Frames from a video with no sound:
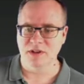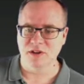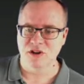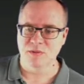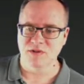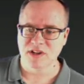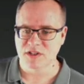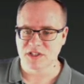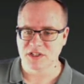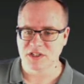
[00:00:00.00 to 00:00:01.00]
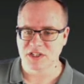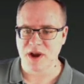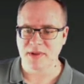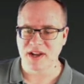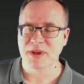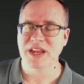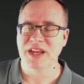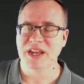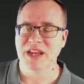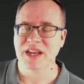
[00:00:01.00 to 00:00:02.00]
to their human resources department as
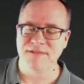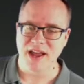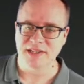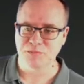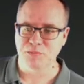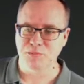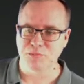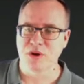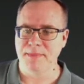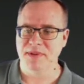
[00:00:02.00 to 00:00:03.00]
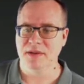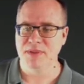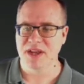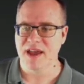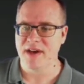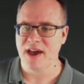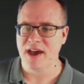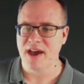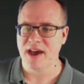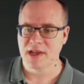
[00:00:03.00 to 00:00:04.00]
PDF files, as pre-populated PDF
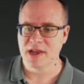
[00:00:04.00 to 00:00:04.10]
files.